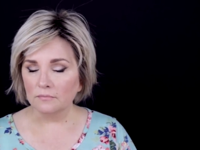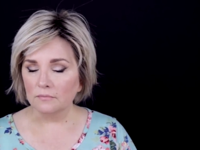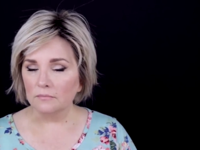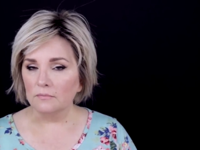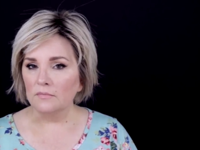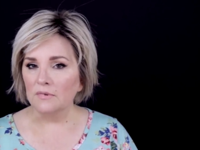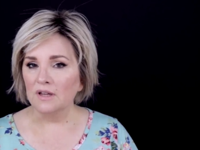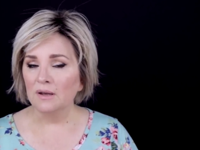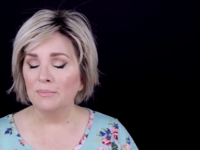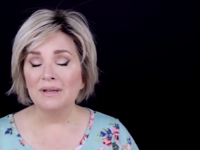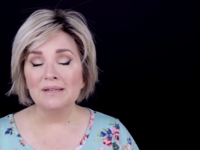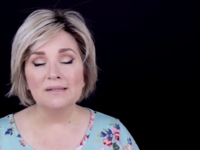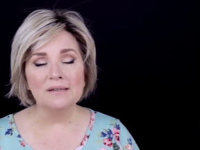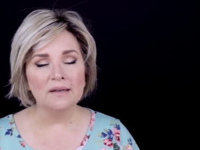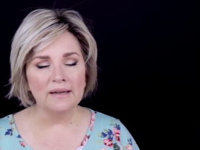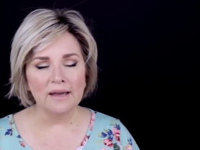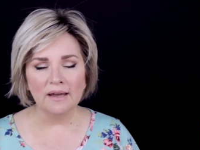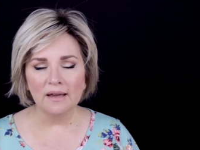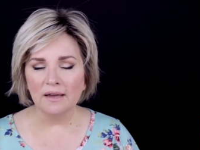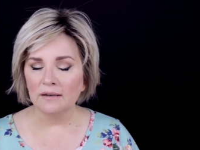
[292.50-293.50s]
because
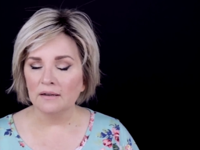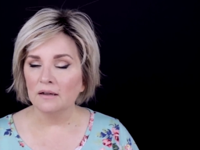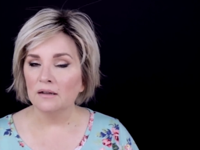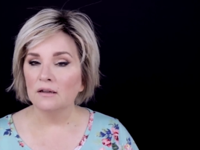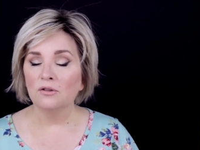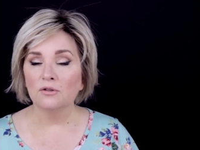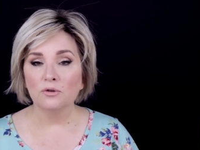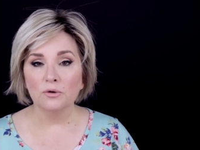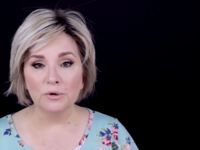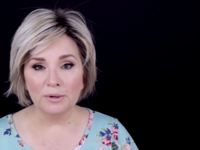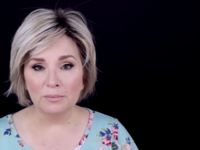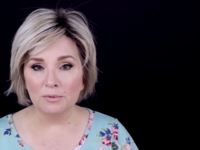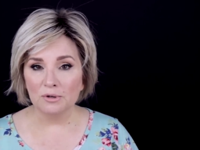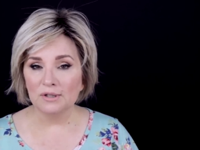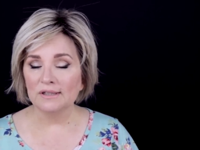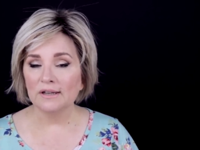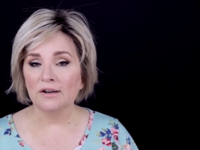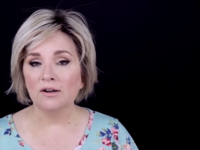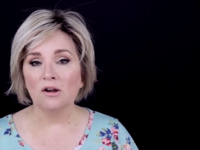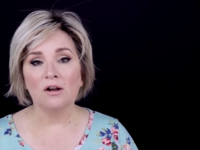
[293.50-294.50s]
again,
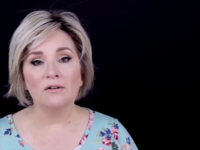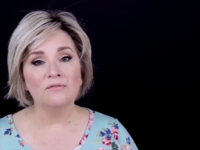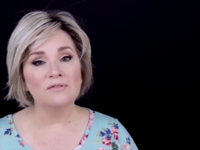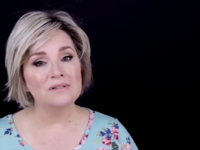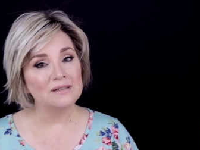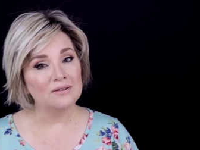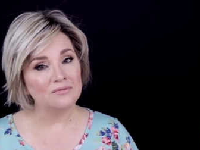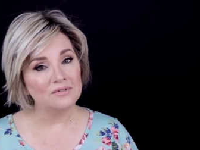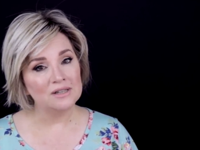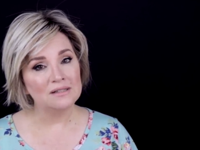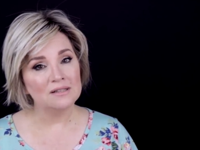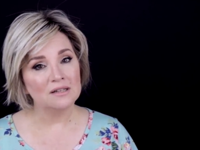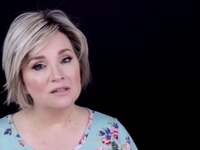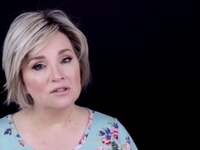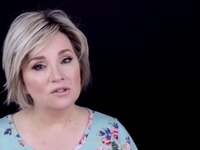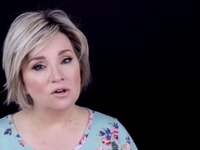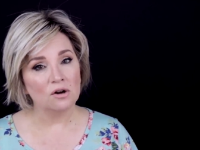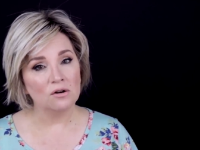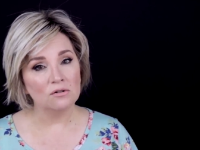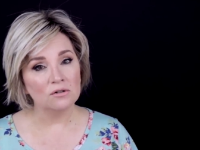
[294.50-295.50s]
30% off,
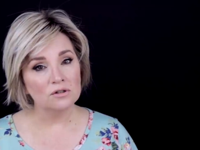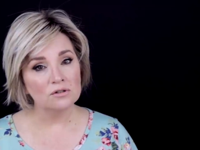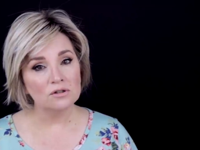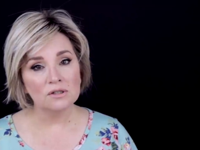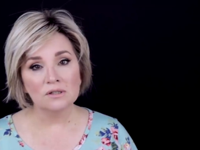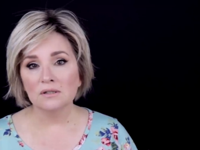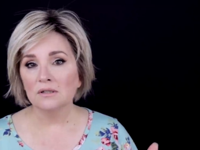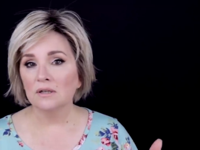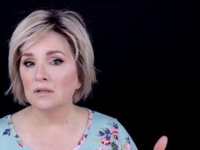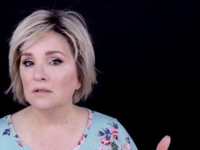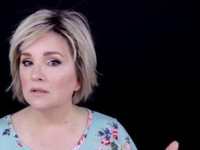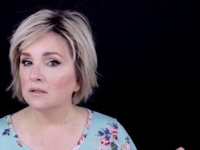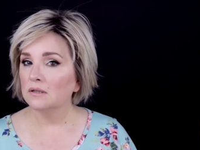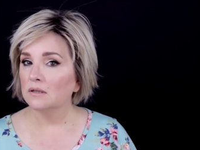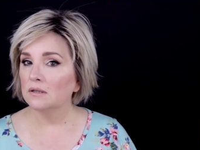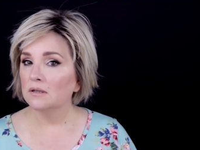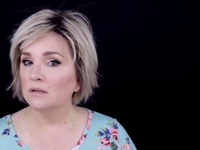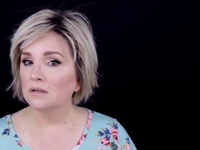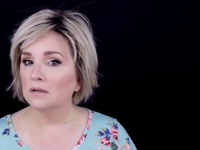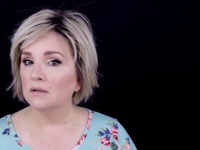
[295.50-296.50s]
$76,
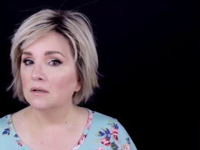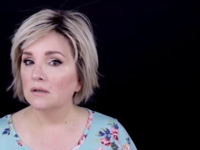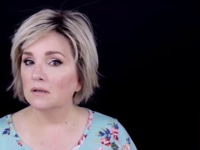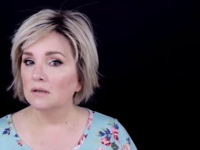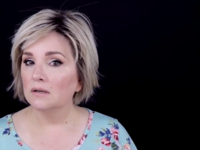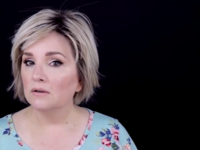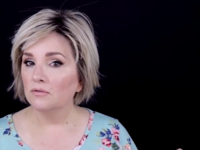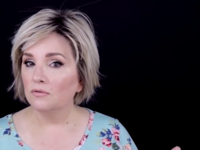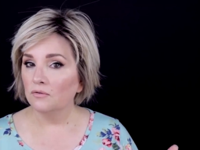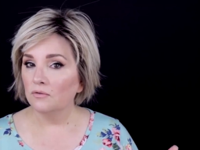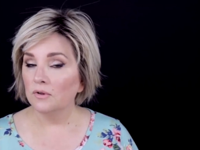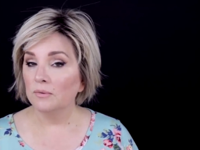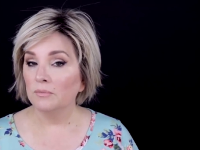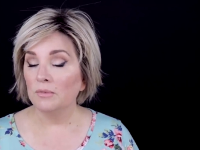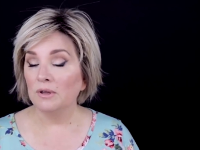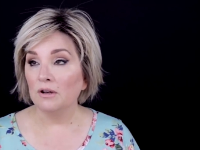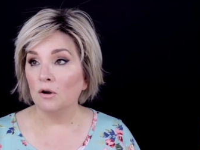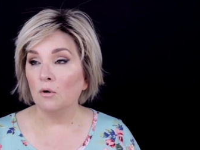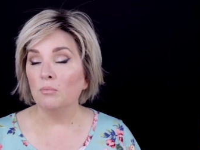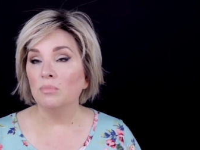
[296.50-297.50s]

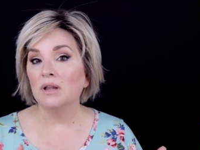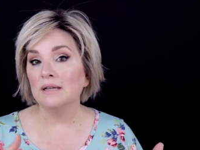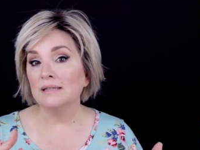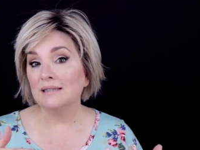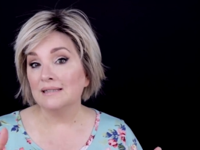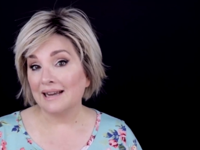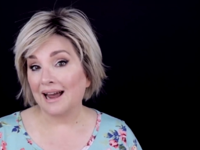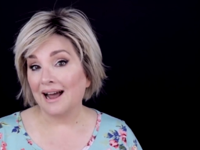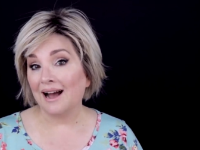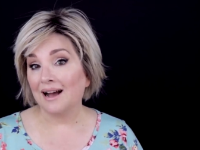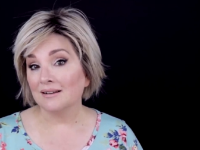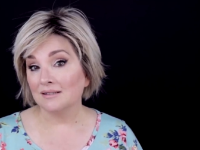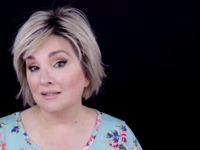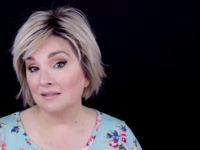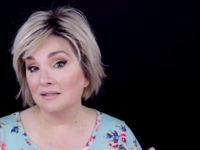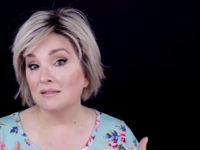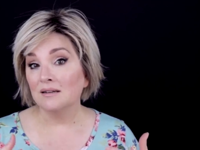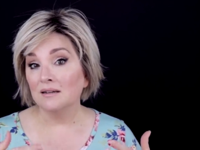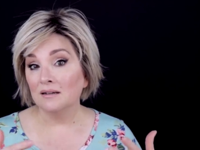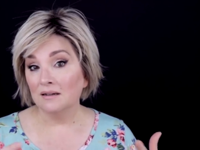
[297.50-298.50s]
you know, plus
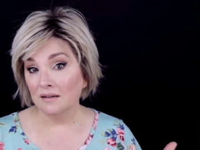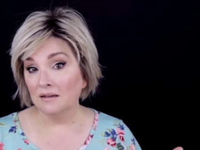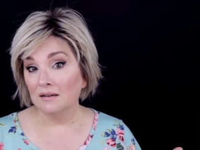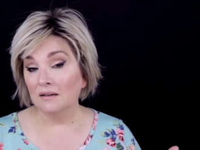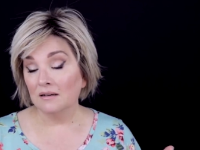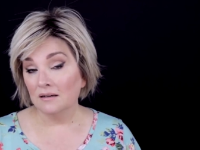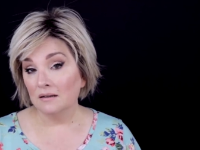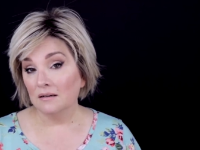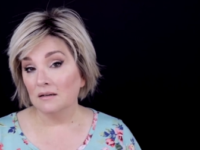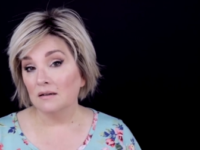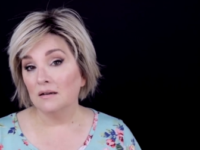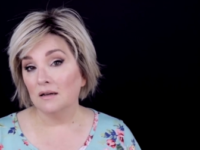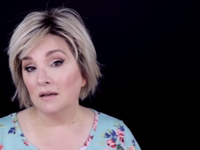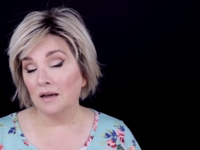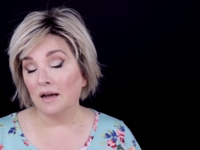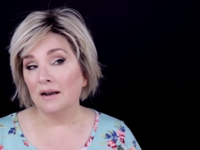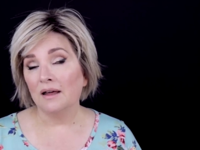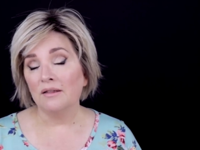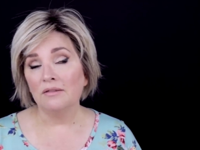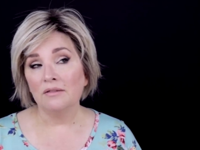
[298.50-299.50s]
tax.
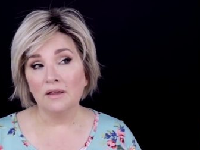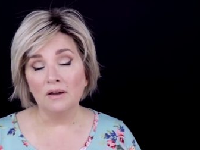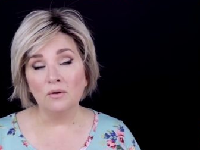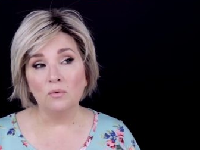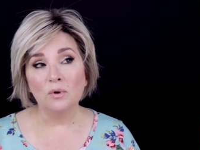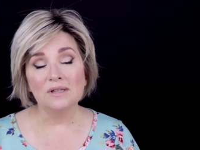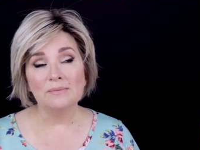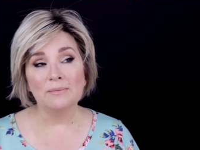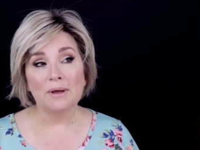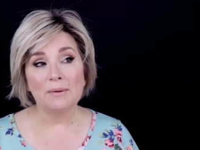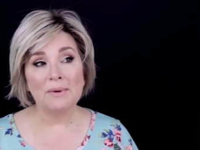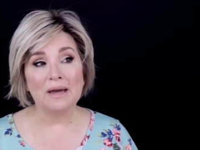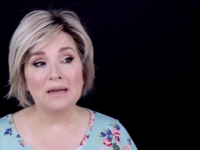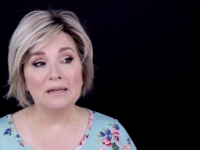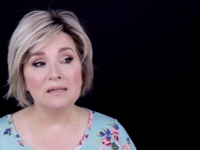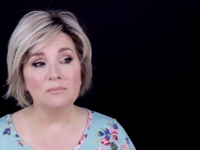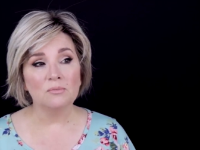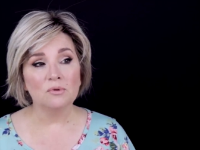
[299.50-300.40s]
And I think Wigs by Patti's